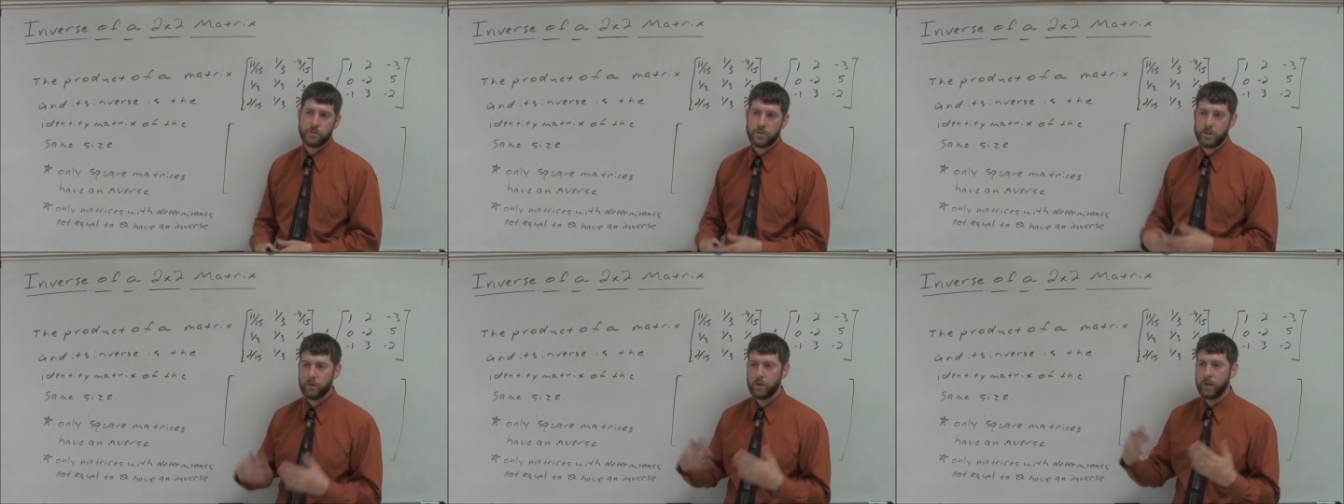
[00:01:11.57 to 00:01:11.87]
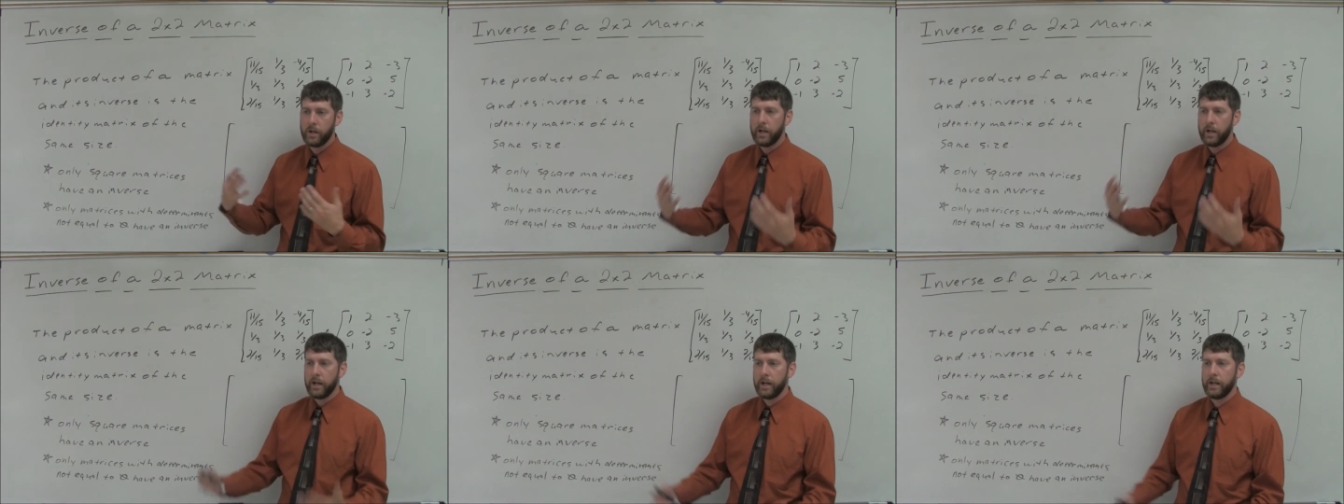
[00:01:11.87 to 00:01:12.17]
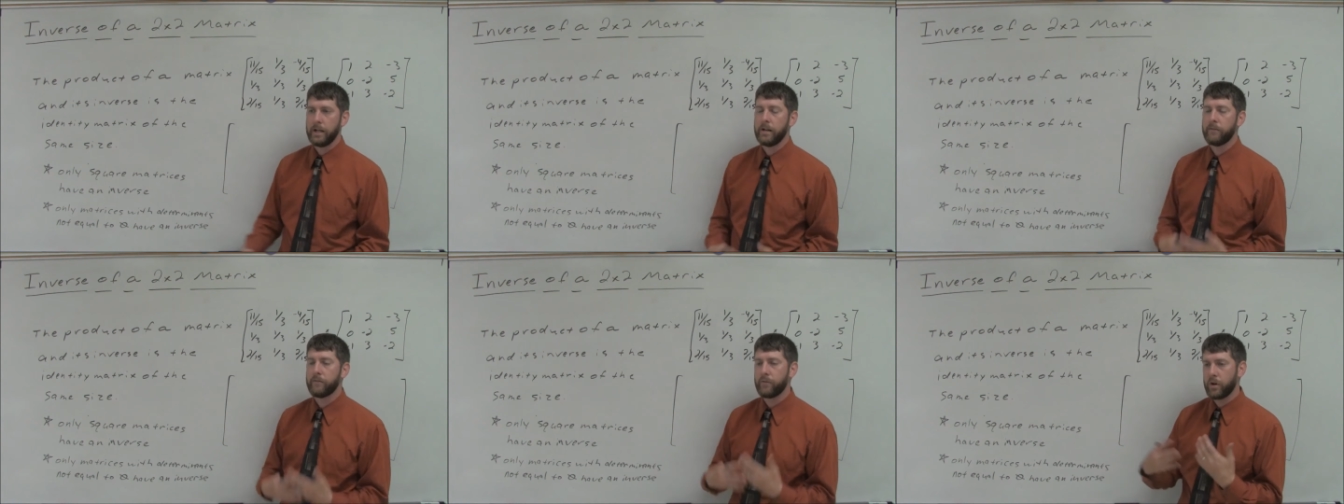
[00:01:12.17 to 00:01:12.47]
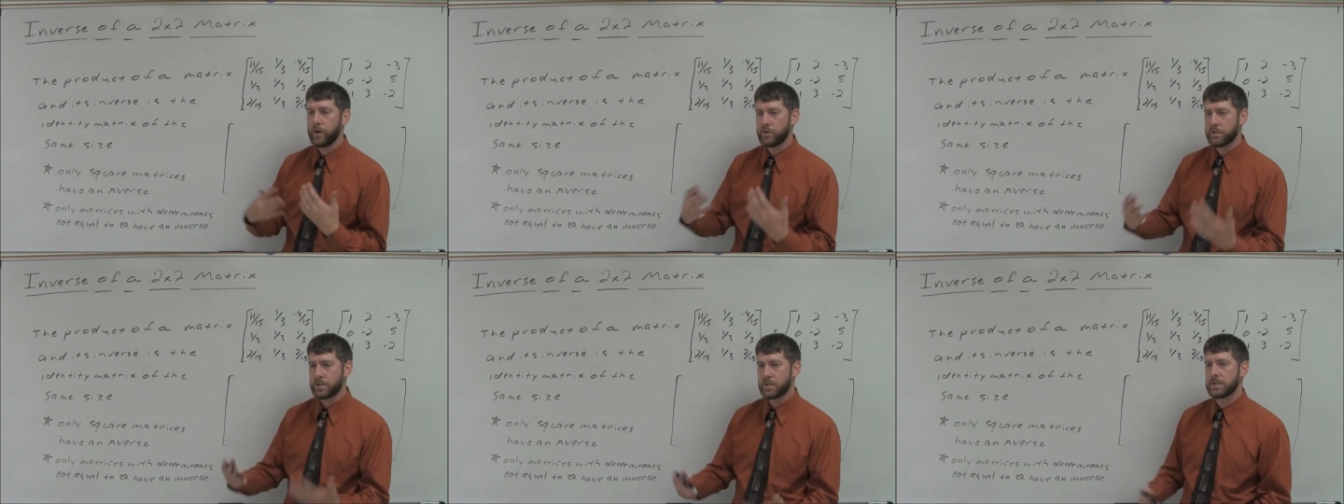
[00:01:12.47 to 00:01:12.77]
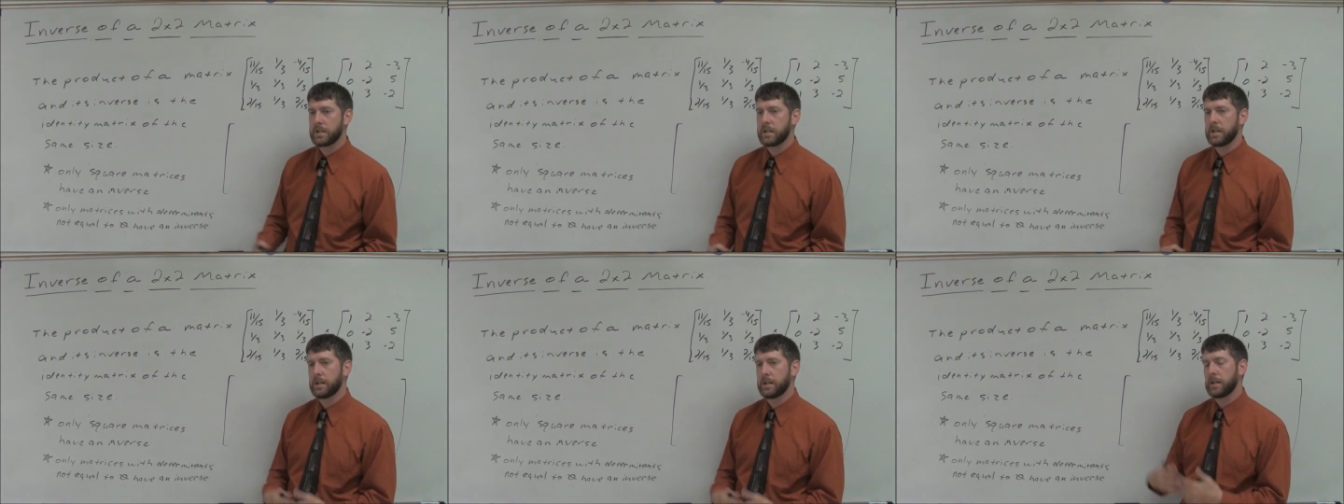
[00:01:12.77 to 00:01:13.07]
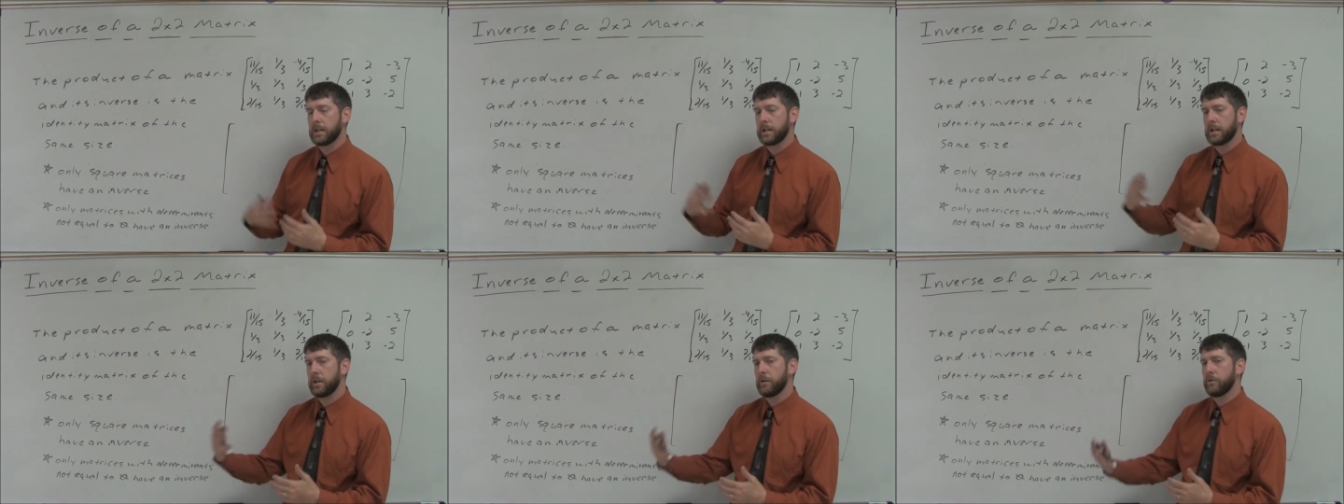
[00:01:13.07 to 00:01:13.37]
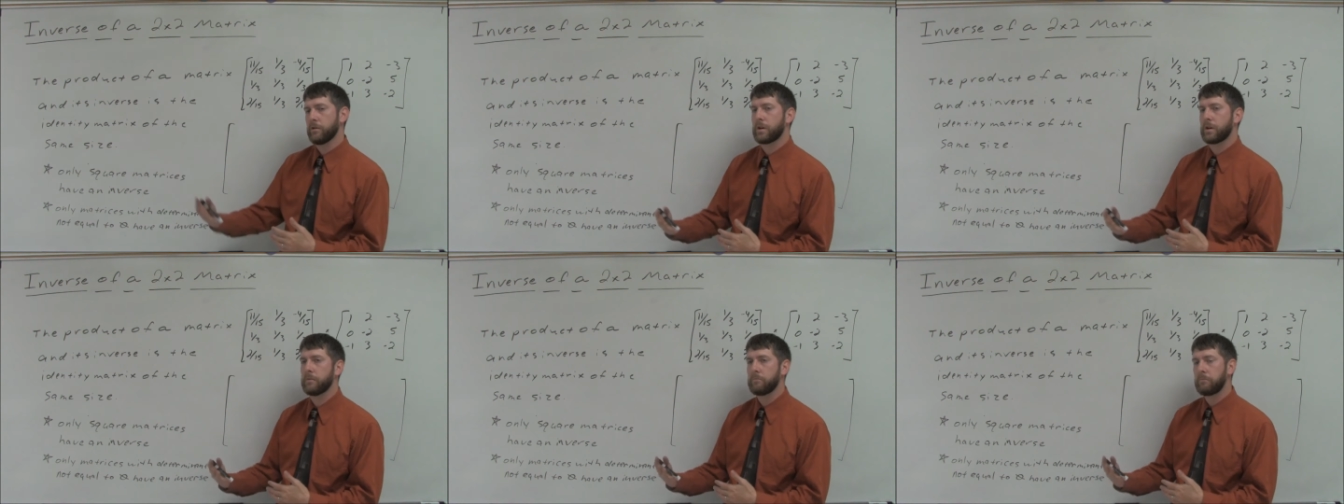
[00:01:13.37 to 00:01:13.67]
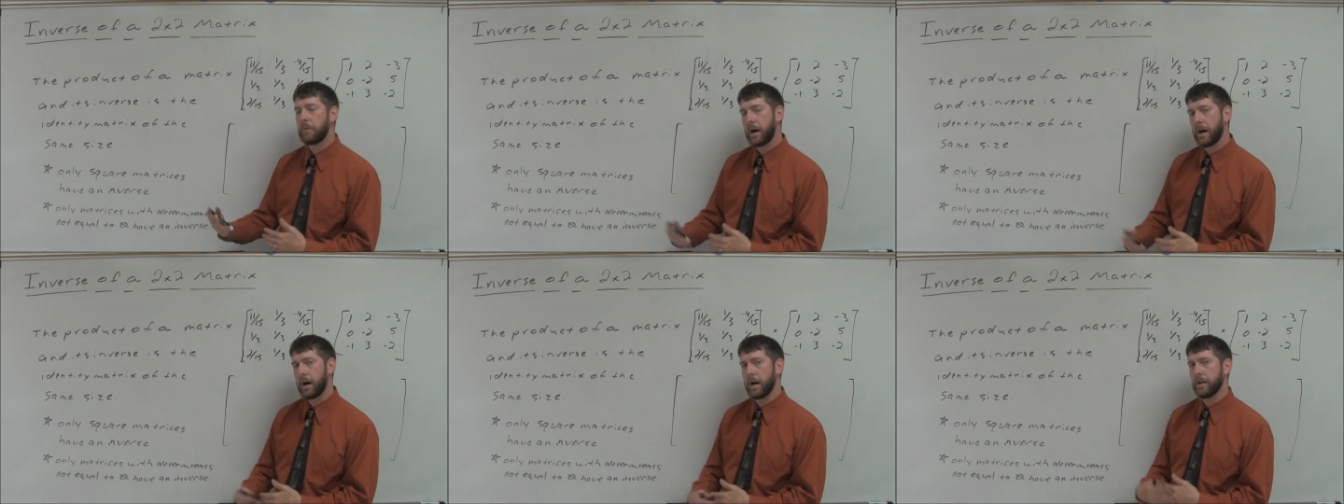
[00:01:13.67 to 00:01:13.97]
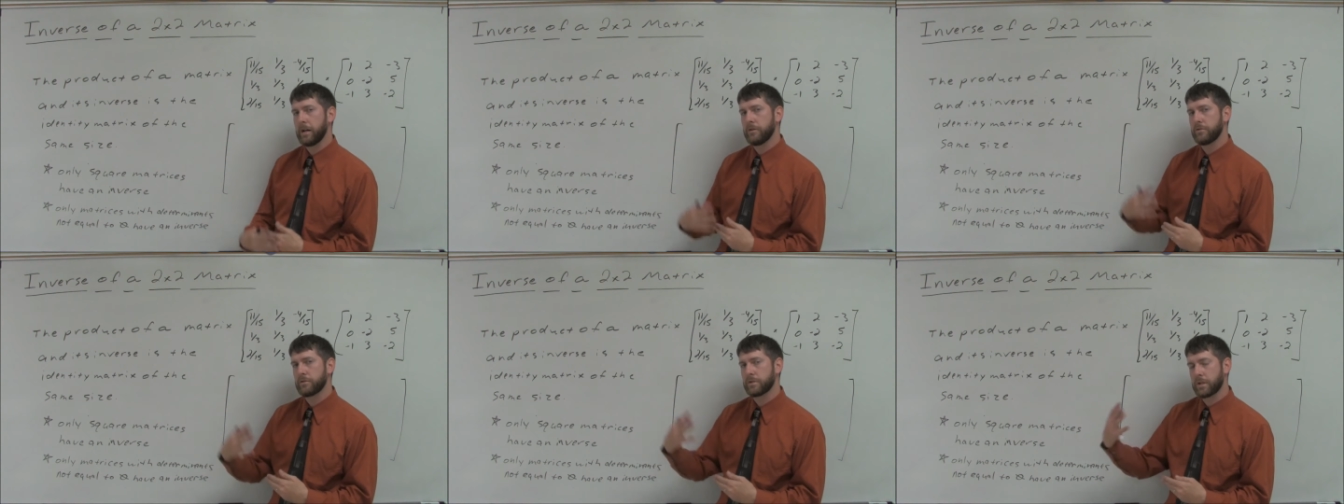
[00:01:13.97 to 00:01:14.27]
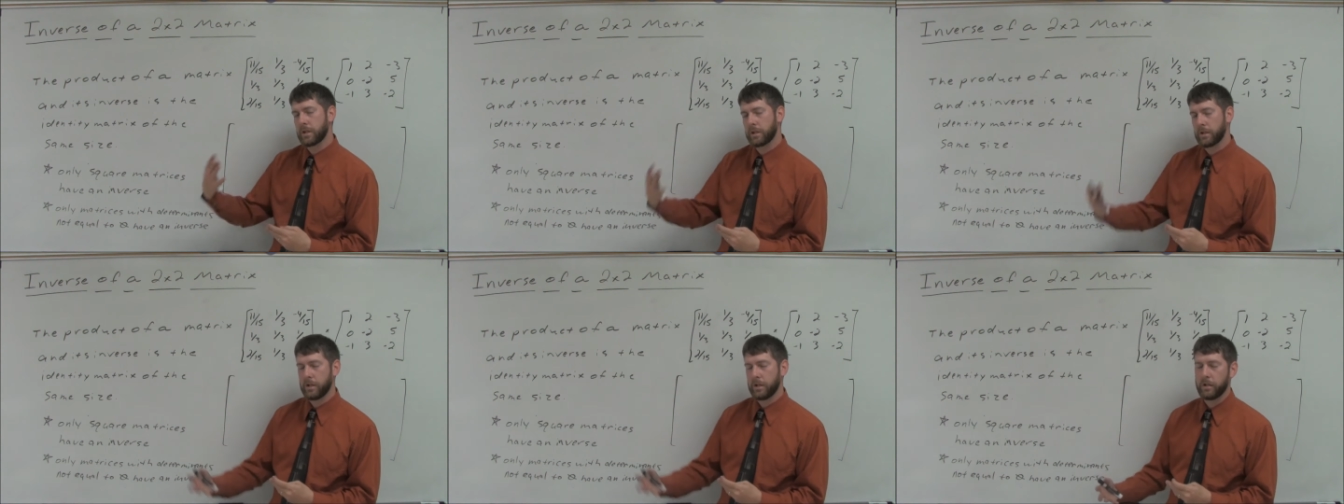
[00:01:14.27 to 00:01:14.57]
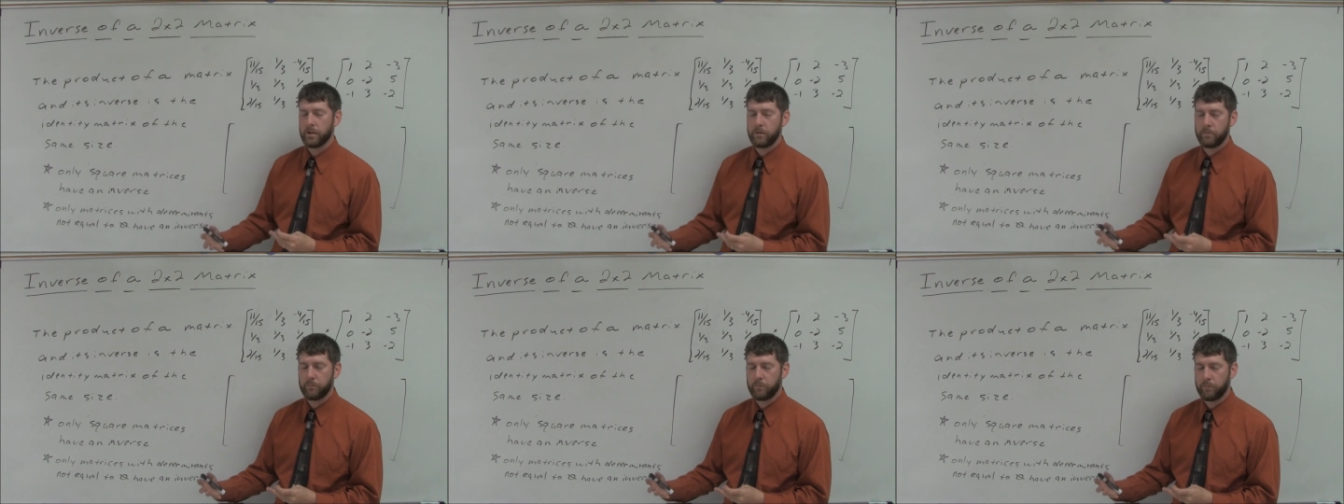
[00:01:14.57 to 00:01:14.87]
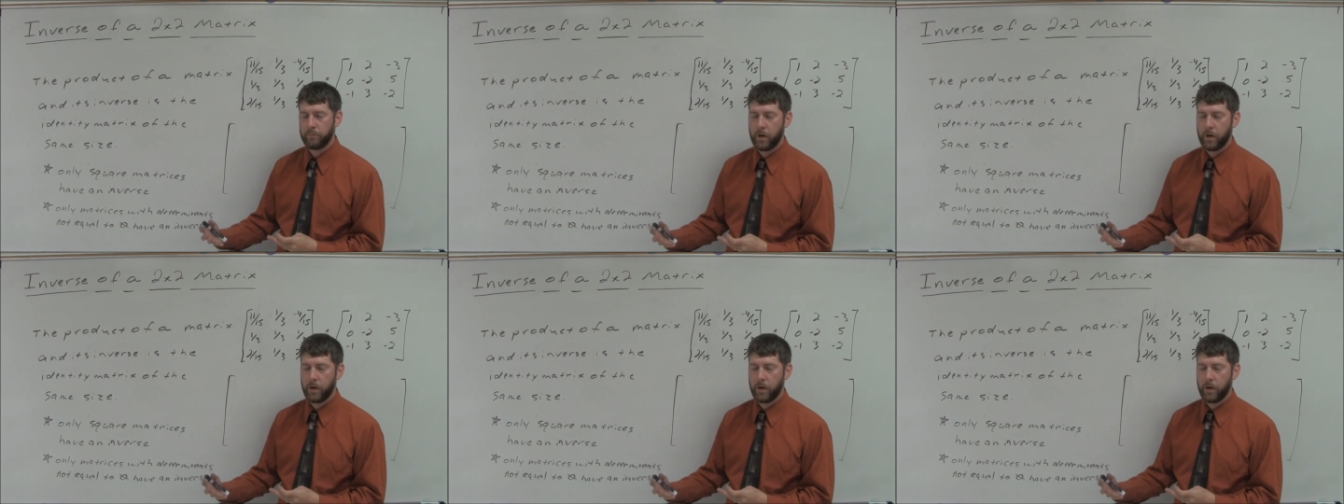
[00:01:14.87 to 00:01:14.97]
So an inverse is anything that you combine using the